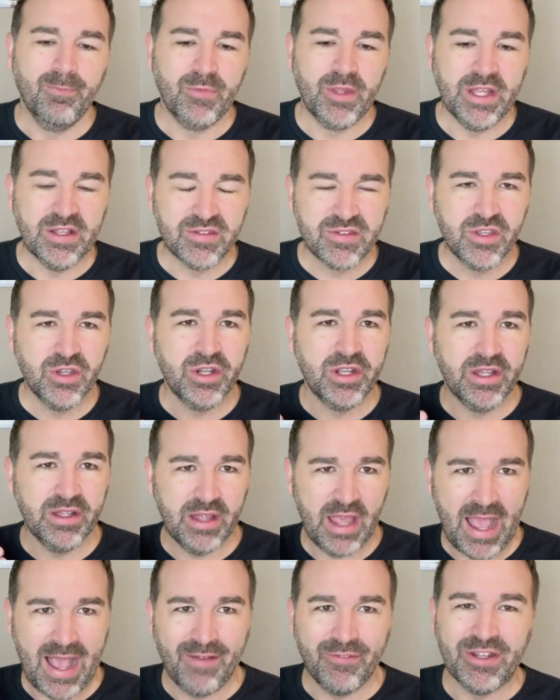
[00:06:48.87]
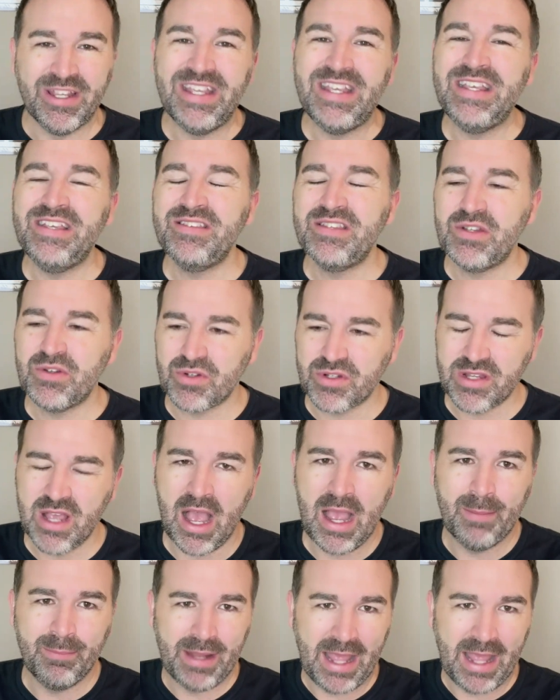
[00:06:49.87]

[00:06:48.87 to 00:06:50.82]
is going to have an easier time